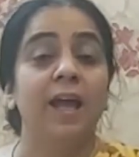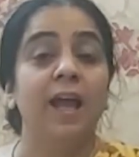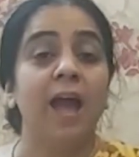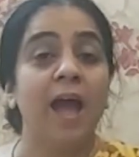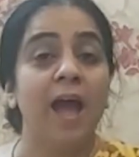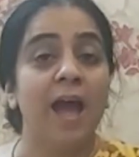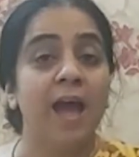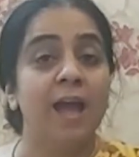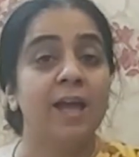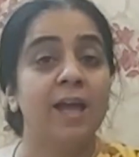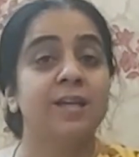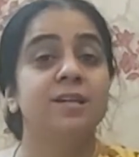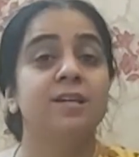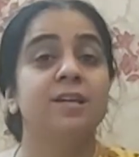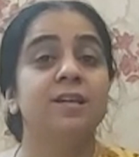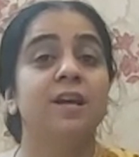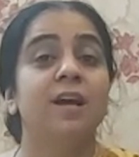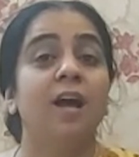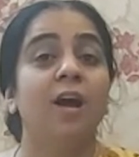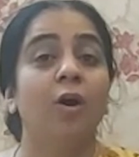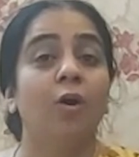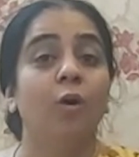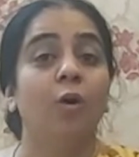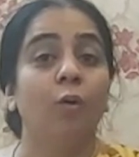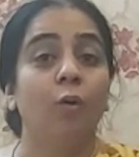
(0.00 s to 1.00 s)
and
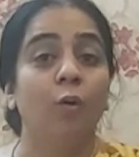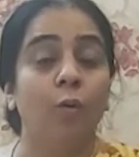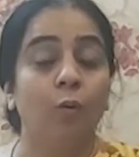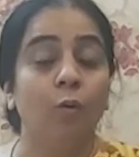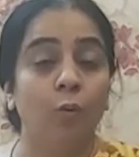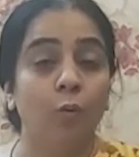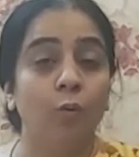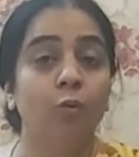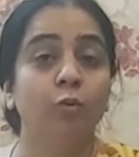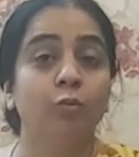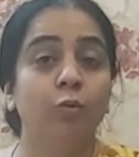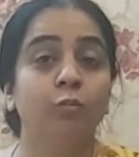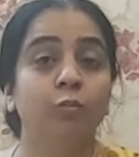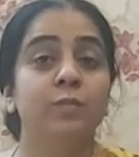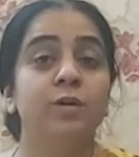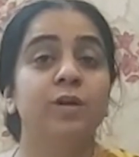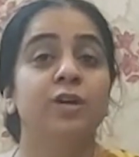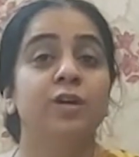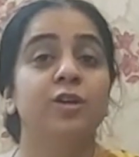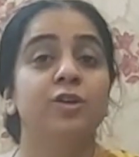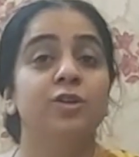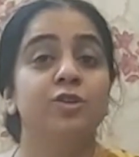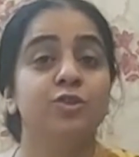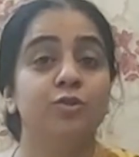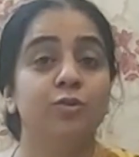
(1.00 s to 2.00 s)
home
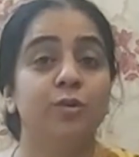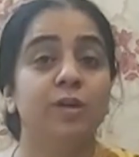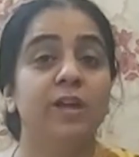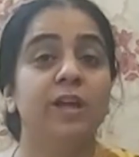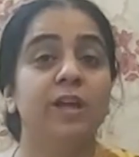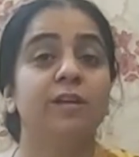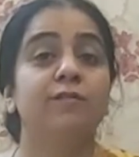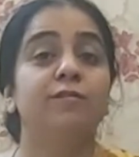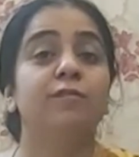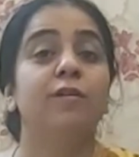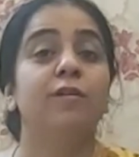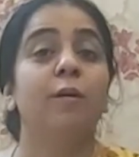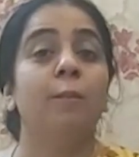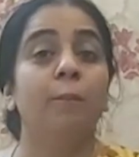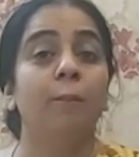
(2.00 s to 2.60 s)
to give